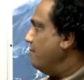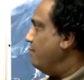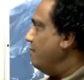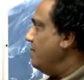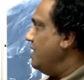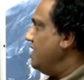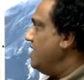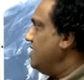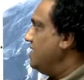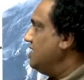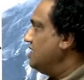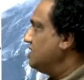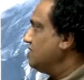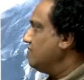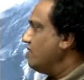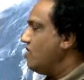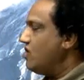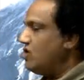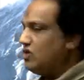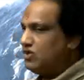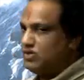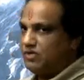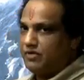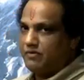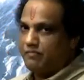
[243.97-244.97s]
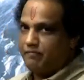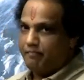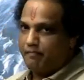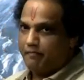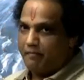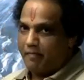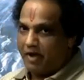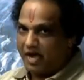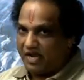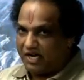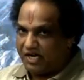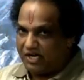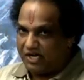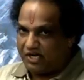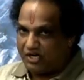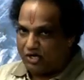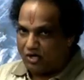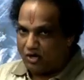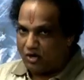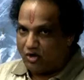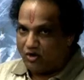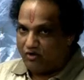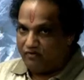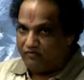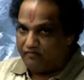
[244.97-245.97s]
B is what?
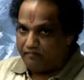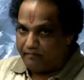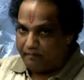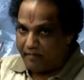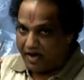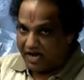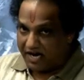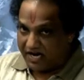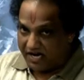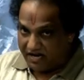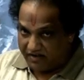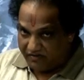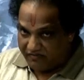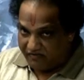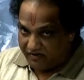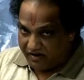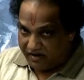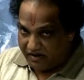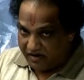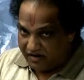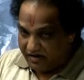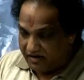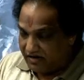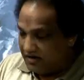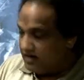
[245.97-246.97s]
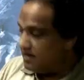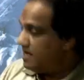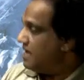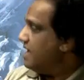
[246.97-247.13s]
Magnitude of magnetic field.